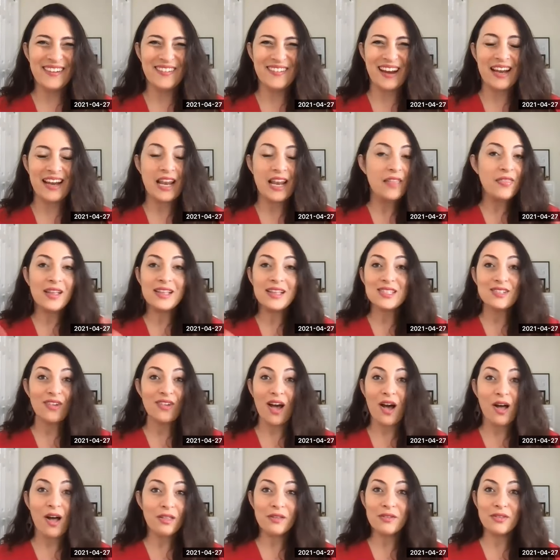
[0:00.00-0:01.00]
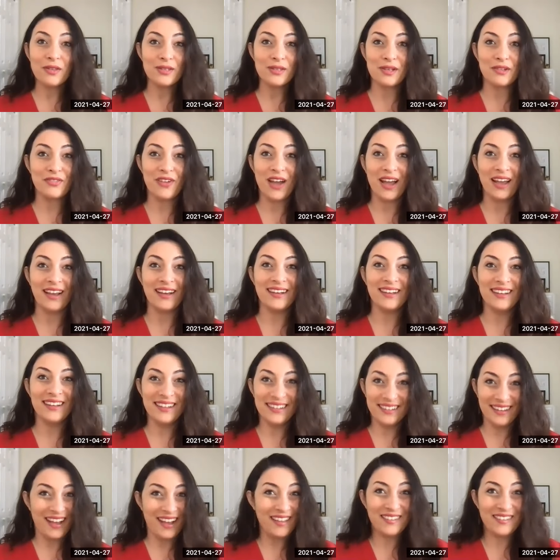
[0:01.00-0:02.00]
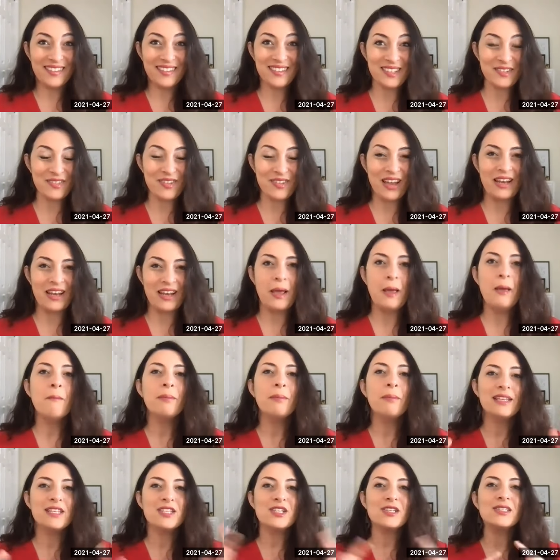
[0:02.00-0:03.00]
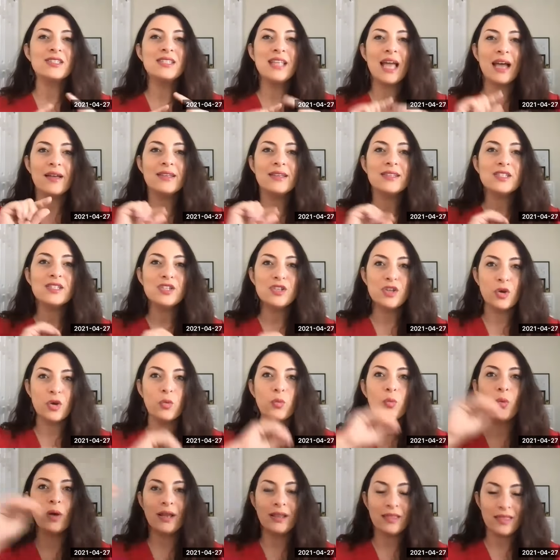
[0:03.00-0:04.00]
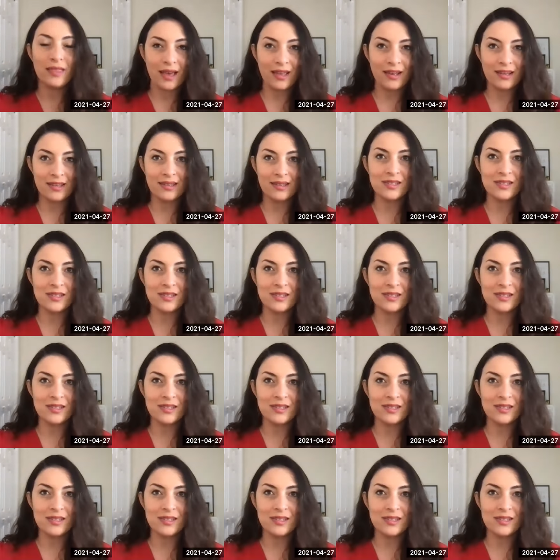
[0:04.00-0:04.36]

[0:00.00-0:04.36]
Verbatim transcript: Right. And that's all of those are fine. All of those are fine, but it's just nice to know what that